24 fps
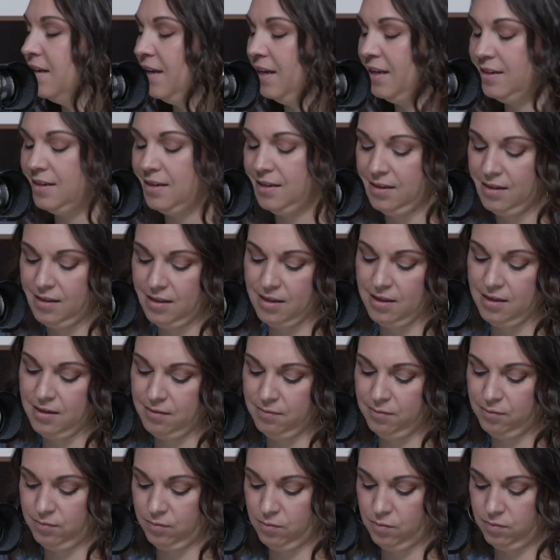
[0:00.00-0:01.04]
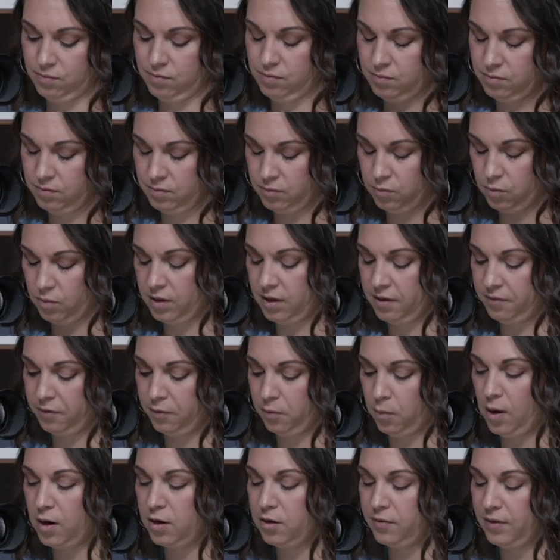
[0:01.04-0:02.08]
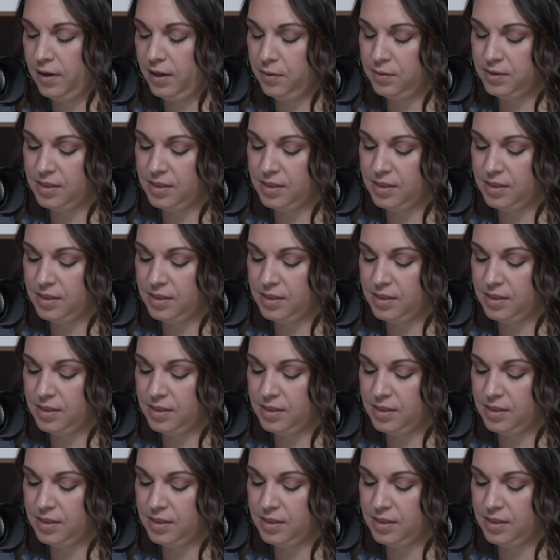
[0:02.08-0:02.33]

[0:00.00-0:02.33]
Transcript: in the whatever water fight he